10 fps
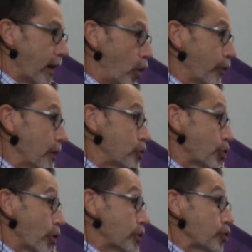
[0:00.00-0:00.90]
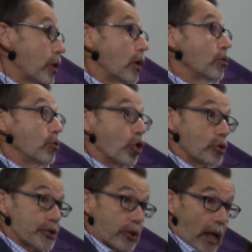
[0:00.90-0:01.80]
healthy church
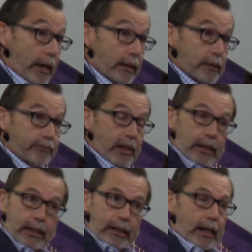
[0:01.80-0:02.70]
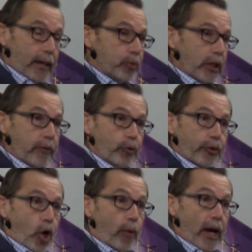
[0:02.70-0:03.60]
looks like. I believe
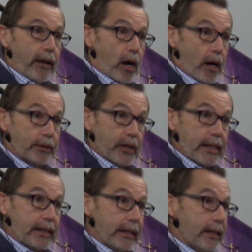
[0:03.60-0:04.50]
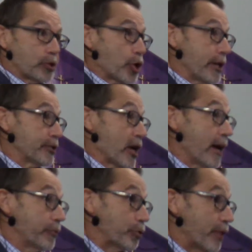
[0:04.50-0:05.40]
with all my heart I cannot chase
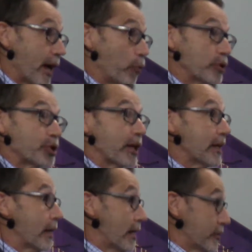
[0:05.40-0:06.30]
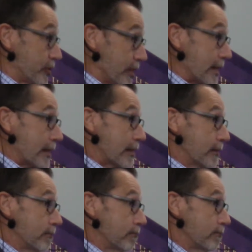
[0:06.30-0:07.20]
after that which I cannot see.
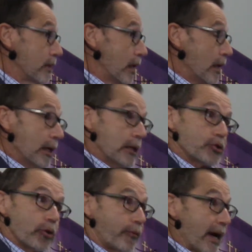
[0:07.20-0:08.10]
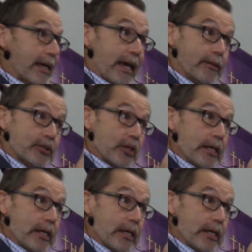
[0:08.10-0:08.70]
So if I can't see